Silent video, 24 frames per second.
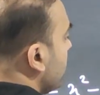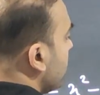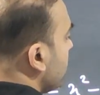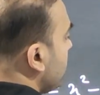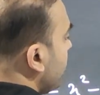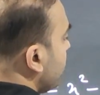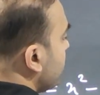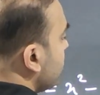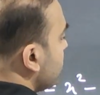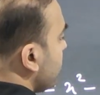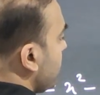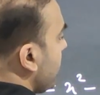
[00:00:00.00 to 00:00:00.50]

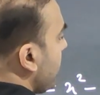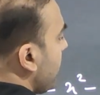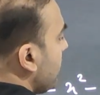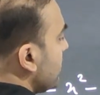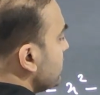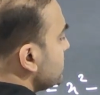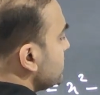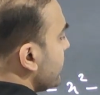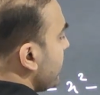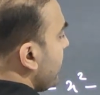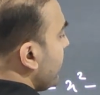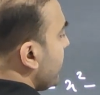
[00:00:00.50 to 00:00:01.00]
right? Say
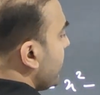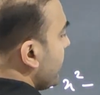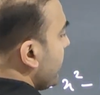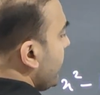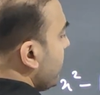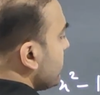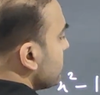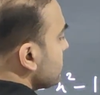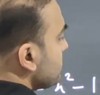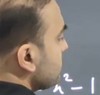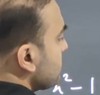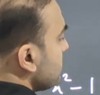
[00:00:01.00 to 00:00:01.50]
hashtag
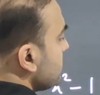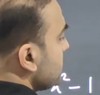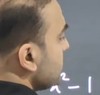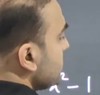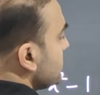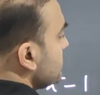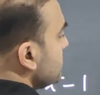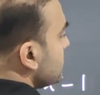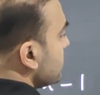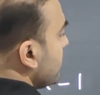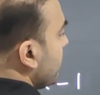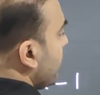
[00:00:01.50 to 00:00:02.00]
x
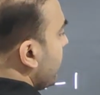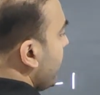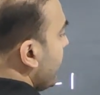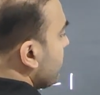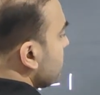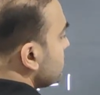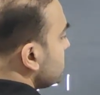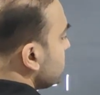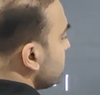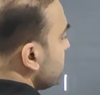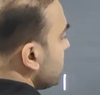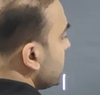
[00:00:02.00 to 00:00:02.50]
is
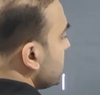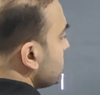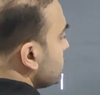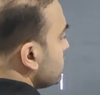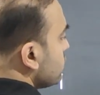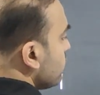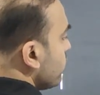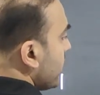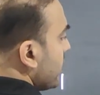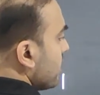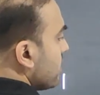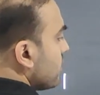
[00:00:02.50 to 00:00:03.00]
x plus
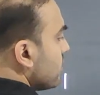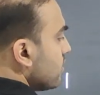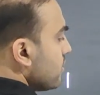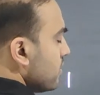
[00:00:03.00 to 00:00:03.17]
1,